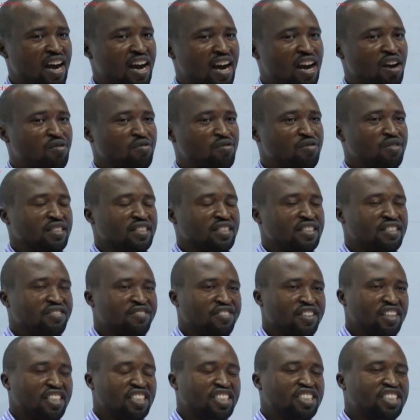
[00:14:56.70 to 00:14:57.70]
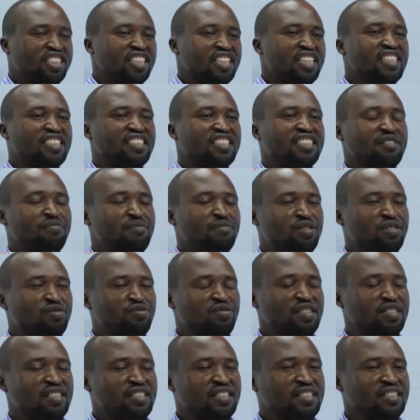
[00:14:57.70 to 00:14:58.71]
I will differentiate
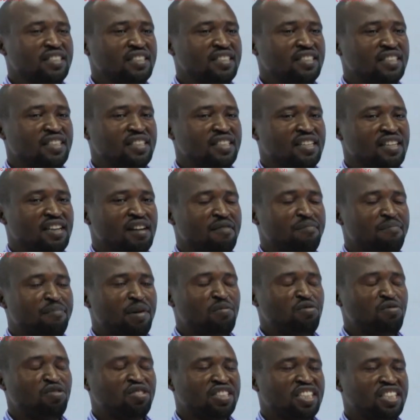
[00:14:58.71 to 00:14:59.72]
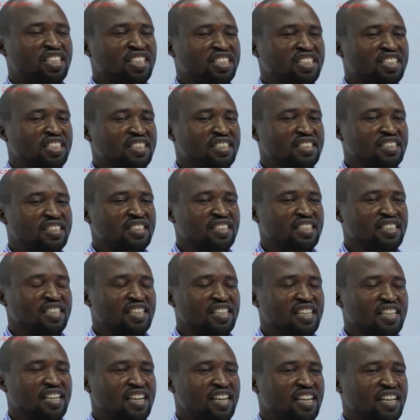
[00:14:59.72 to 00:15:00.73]
between permutation
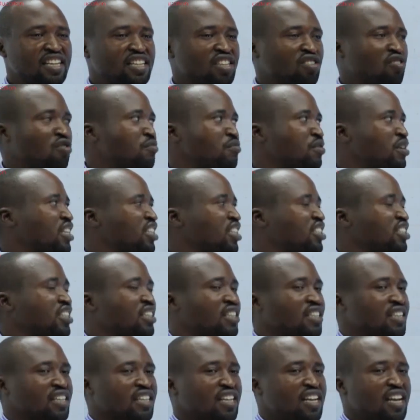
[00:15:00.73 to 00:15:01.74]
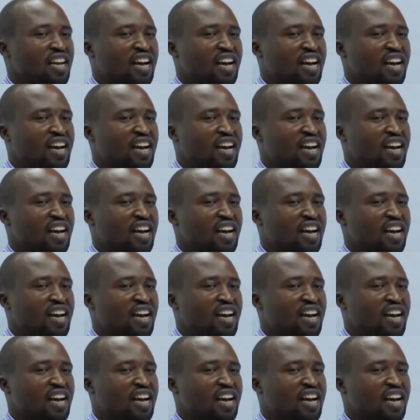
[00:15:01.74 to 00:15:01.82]
and the combination